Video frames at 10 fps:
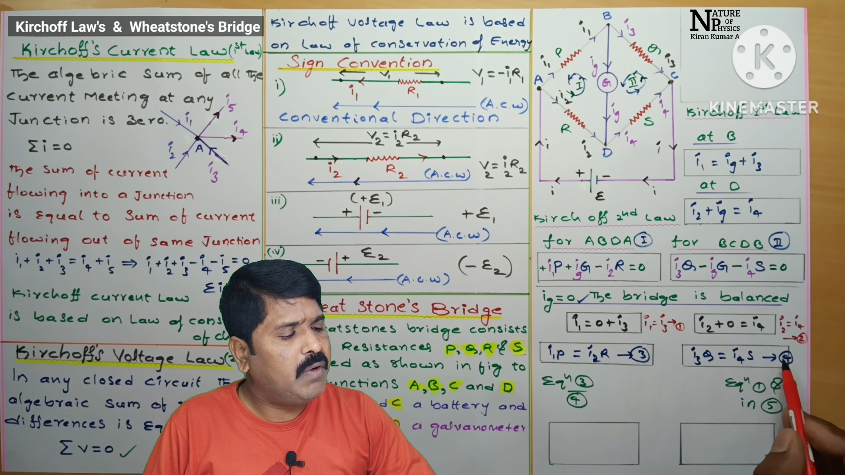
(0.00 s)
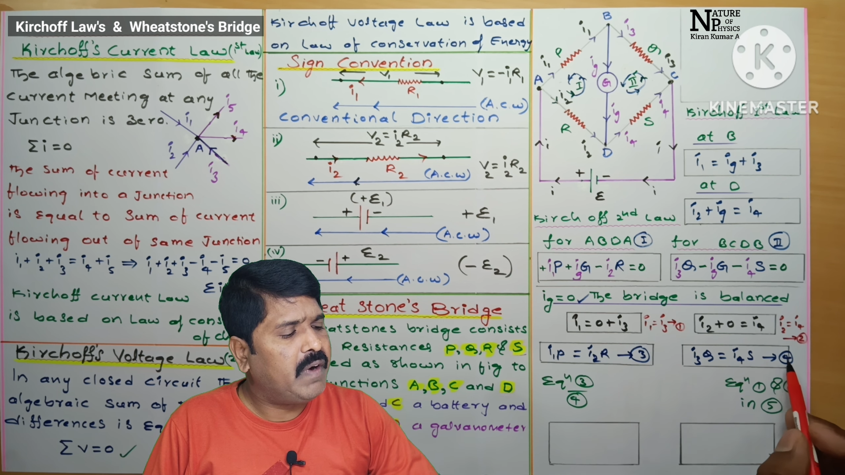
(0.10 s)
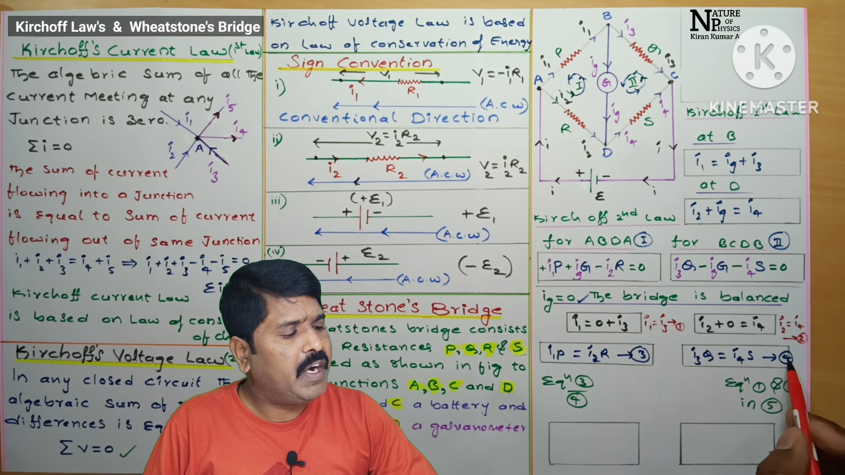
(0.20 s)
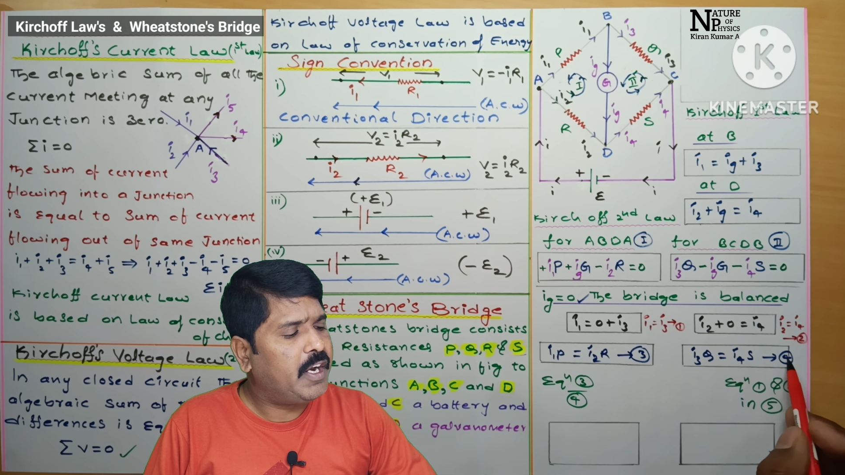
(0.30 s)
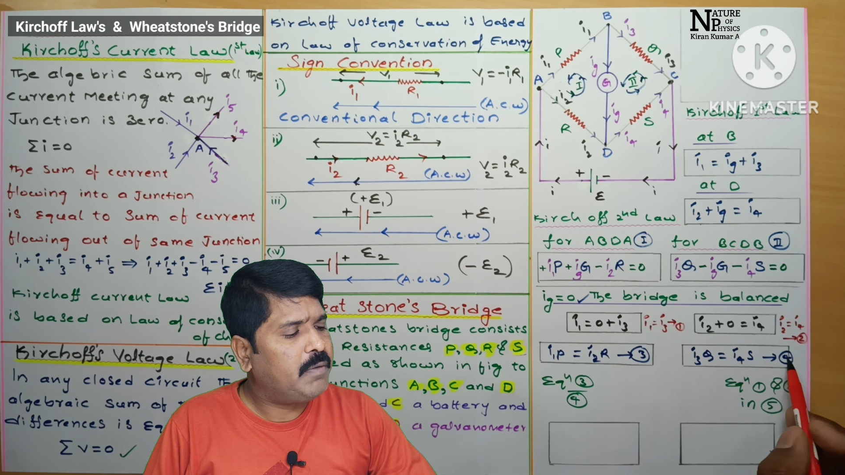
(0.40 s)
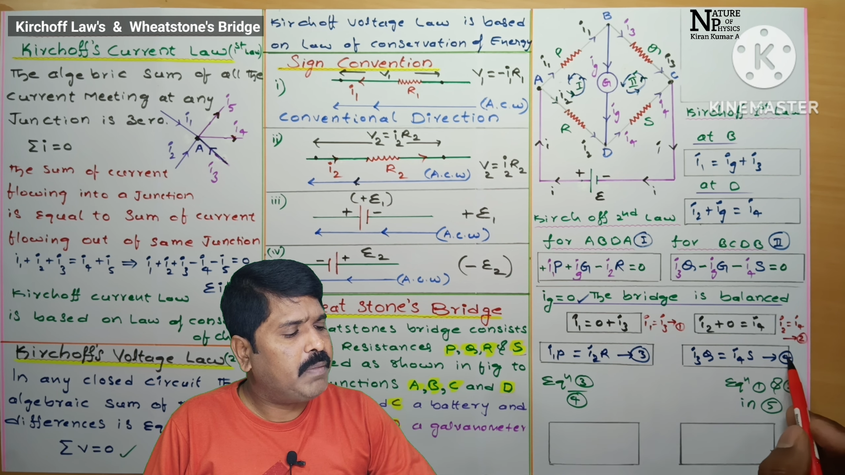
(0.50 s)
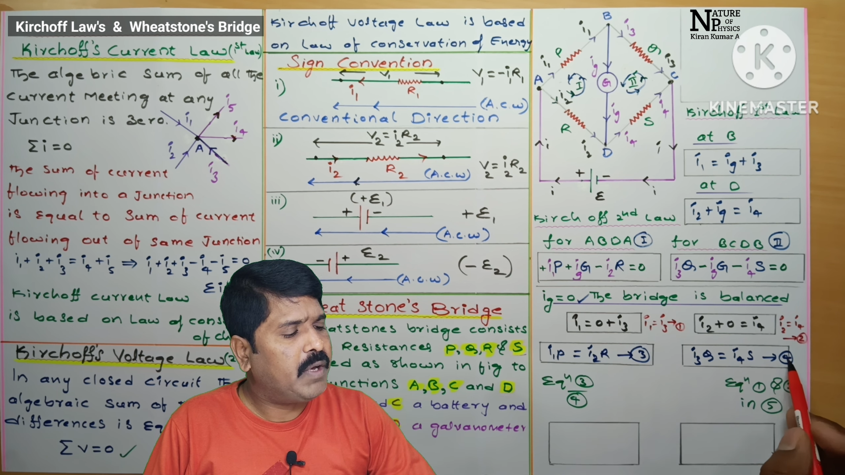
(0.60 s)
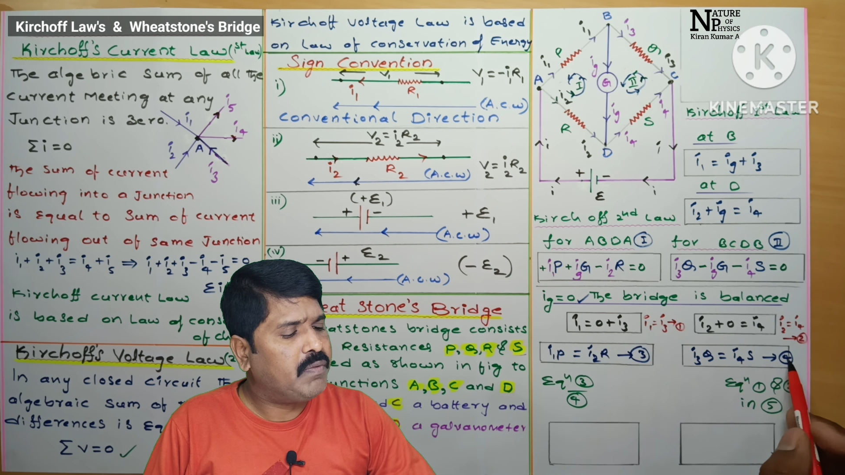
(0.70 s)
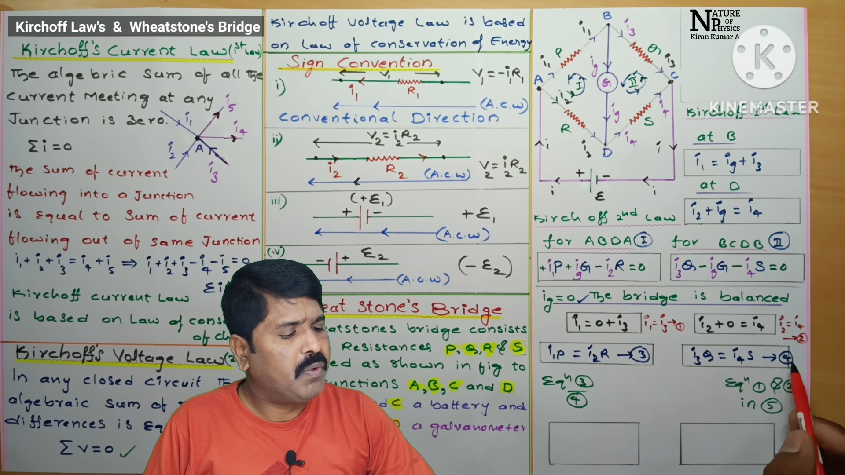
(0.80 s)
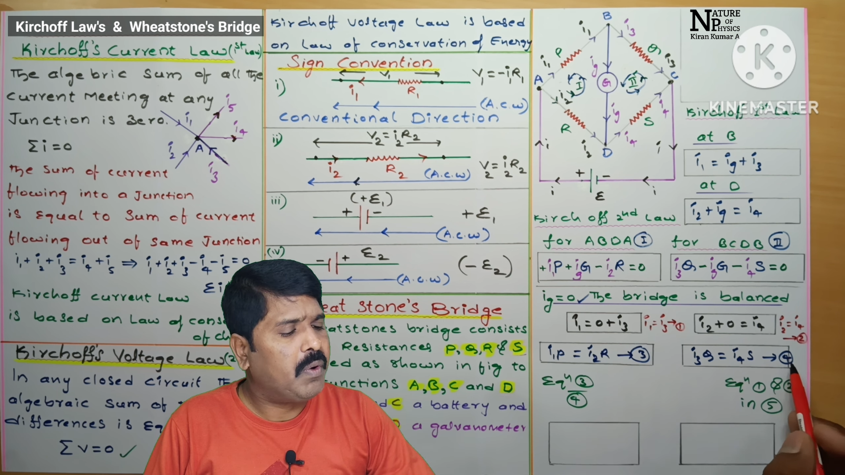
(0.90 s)
divided
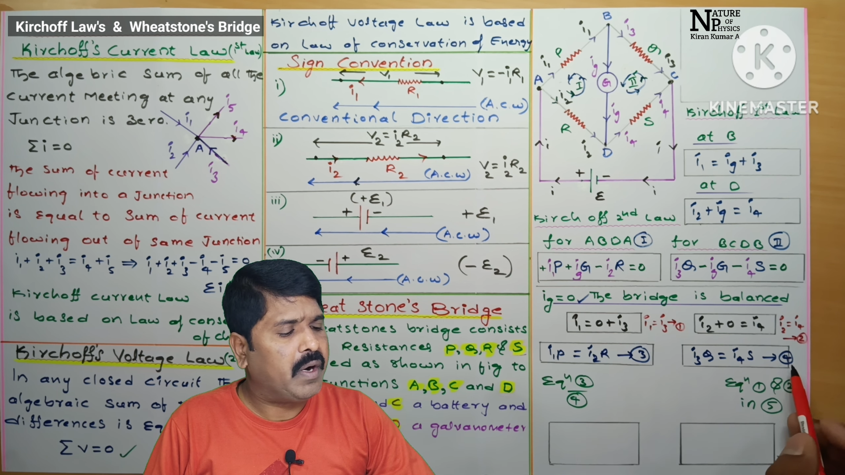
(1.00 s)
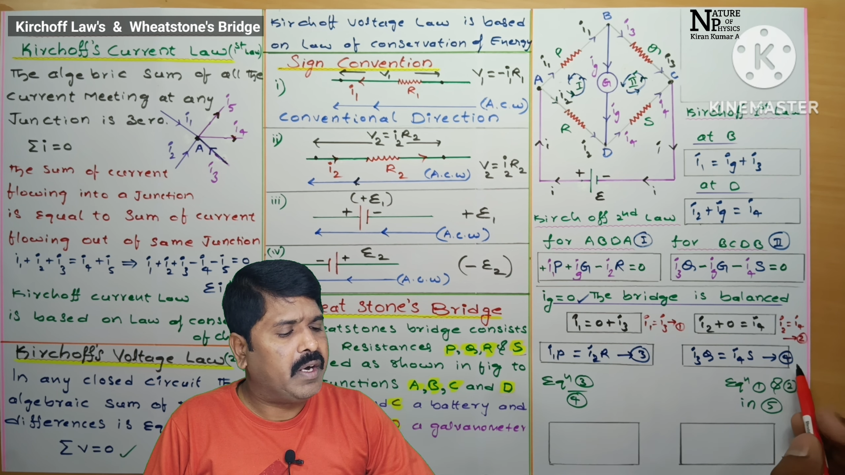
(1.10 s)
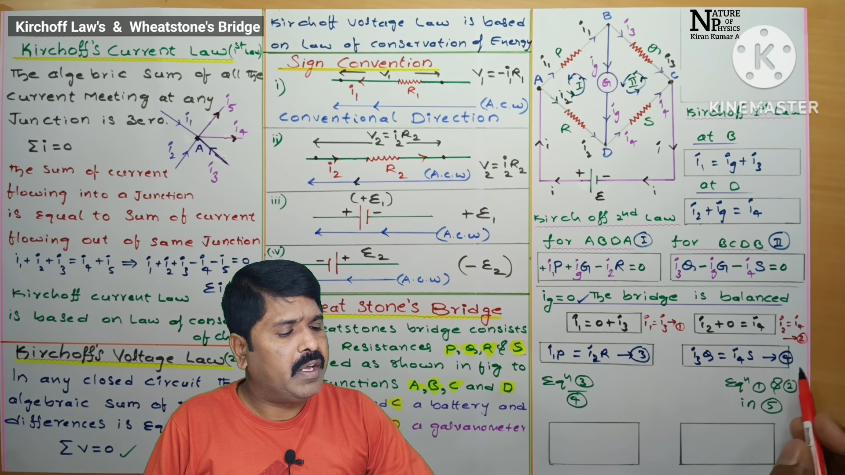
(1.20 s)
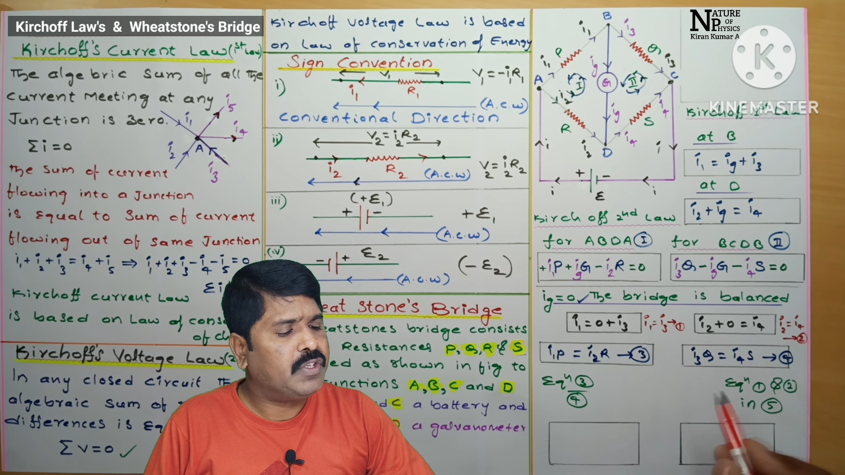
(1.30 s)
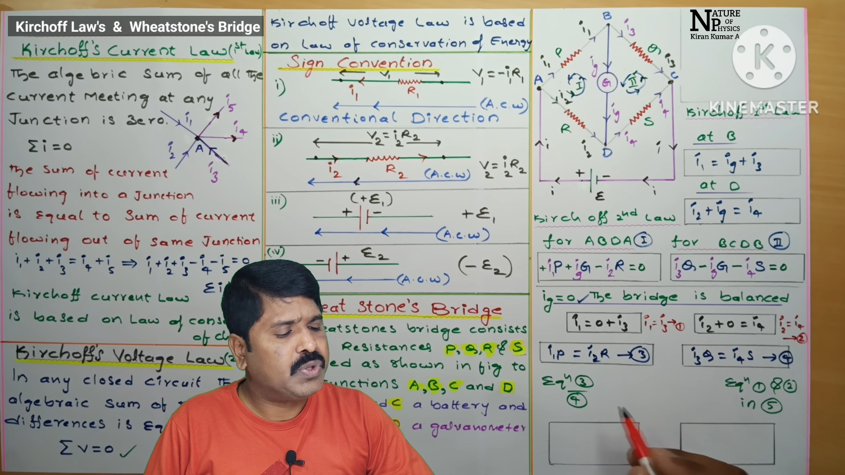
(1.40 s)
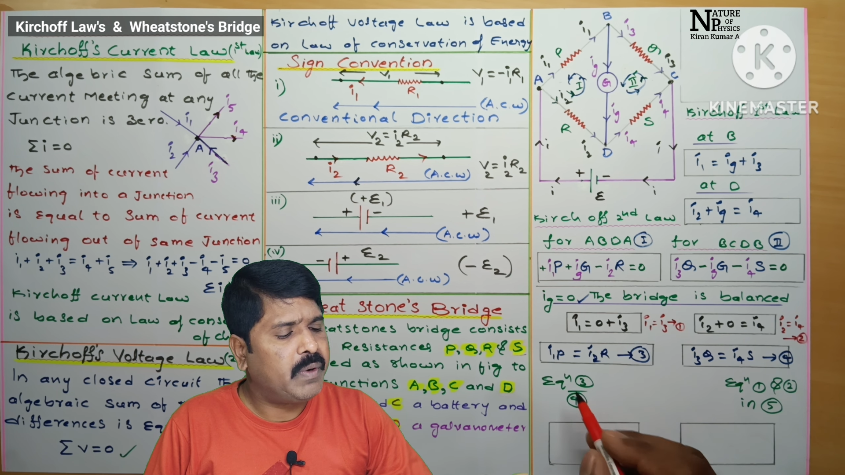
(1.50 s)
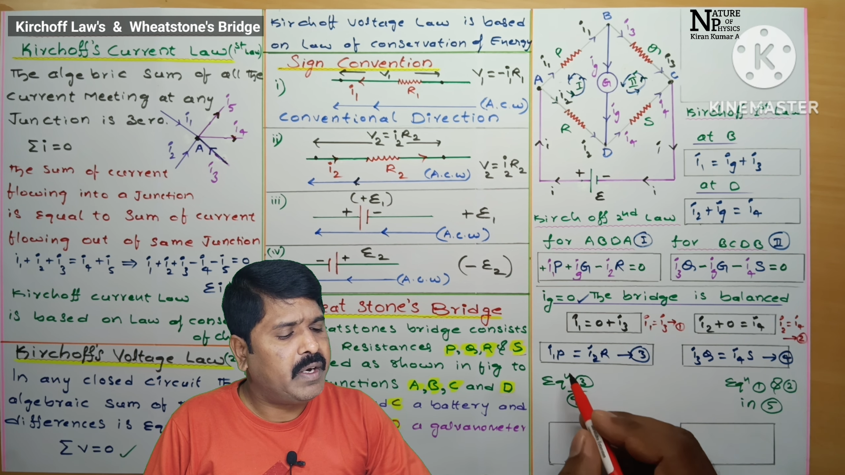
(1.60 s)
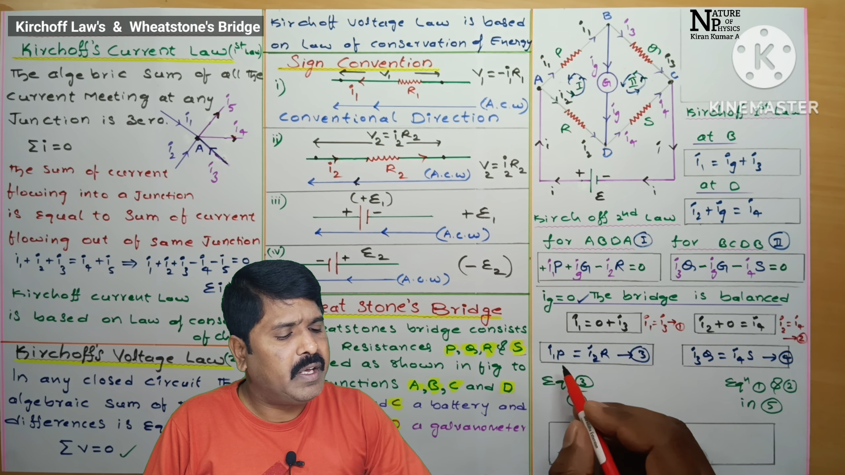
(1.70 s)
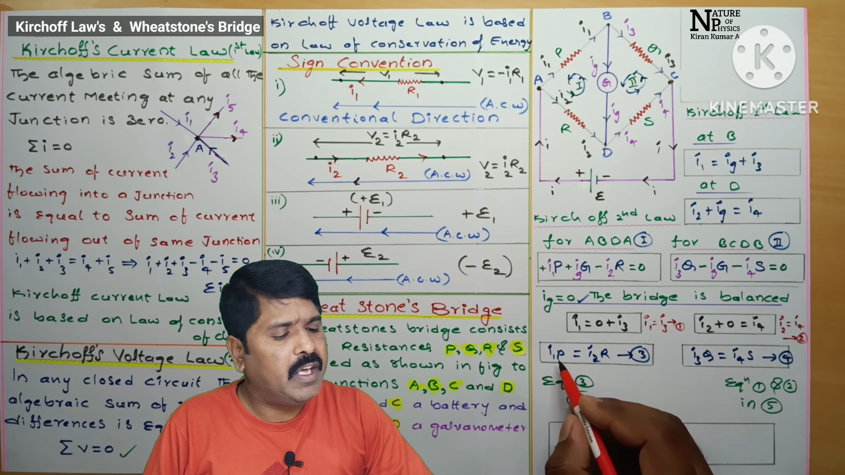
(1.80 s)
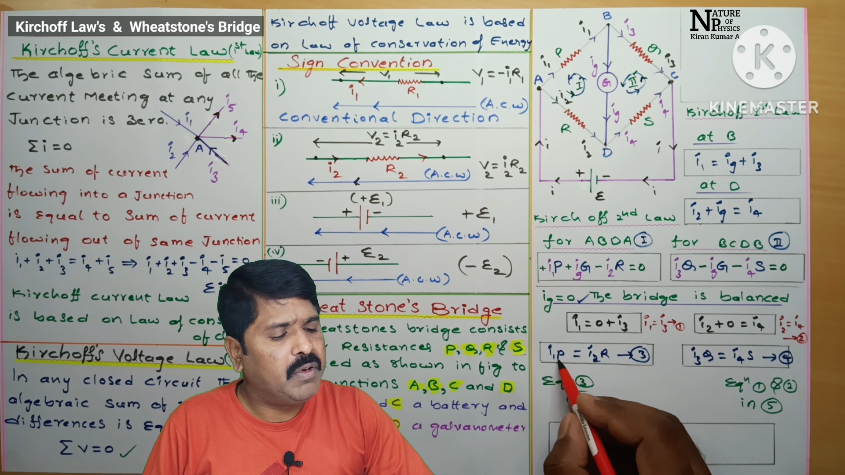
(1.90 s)
by 4 writing student,